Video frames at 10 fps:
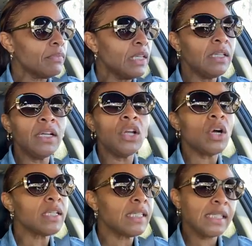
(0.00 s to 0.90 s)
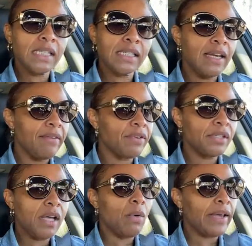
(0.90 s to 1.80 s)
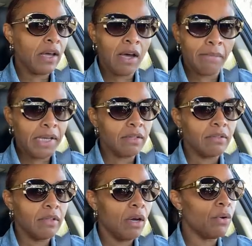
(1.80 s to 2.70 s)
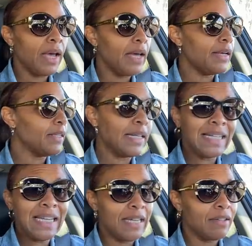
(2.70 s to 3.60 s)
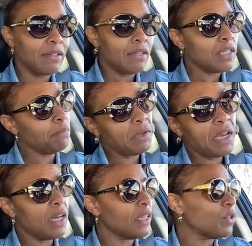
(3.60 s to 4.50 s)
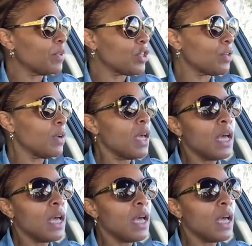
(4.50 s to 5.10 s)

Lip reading: the narcissist never saw it coming. Okay, they didn't, to be honest with you.